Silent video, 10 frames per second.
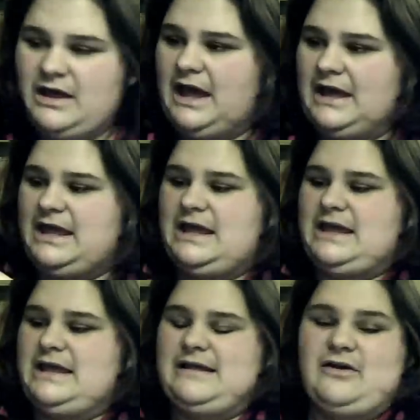I can't
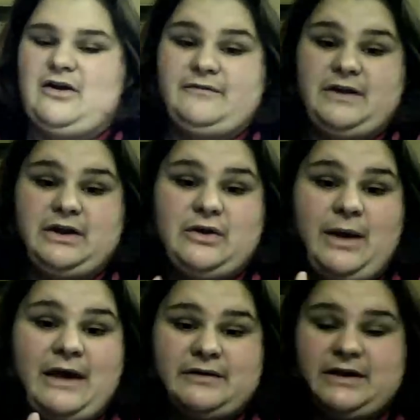get that off, and I don't
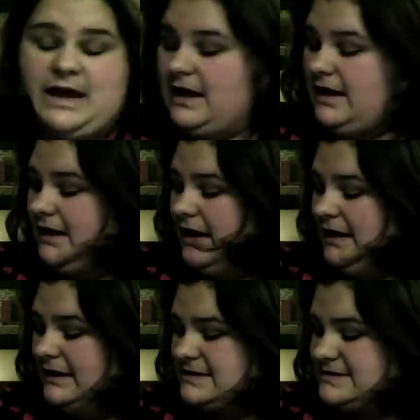have an
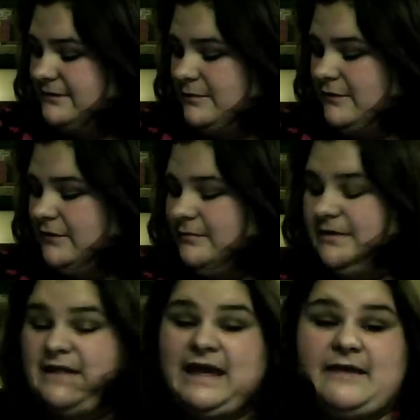adhesive remover,
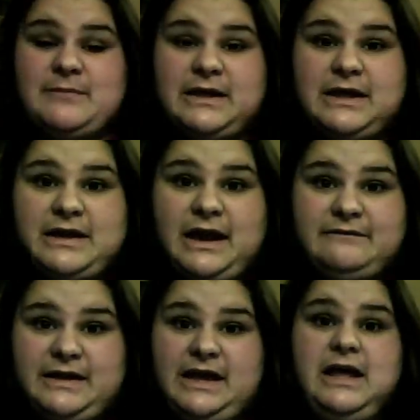but they gave me an
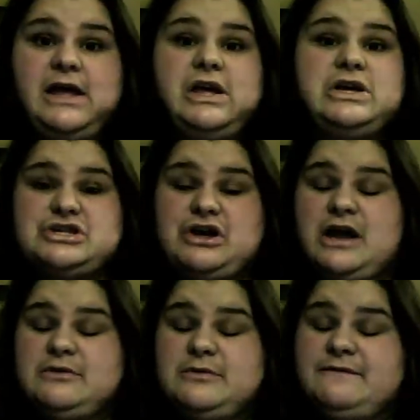IV. She got
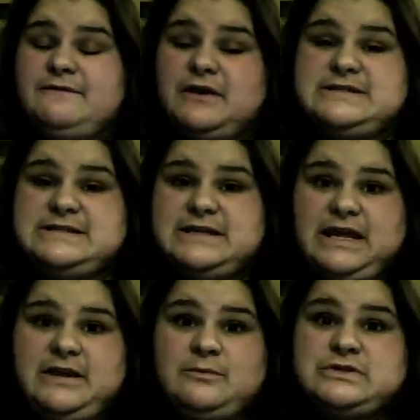it with the first stick.
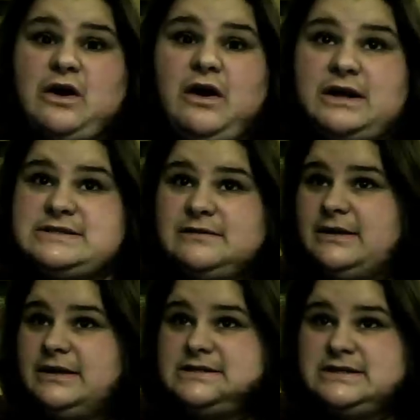It was awesome.
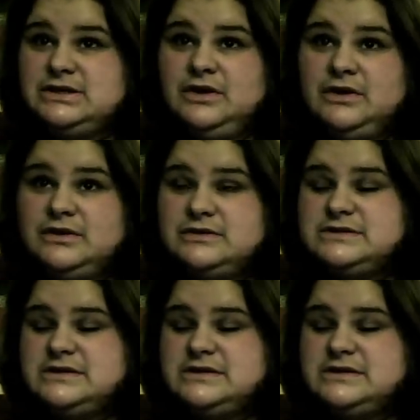It didn't hurt.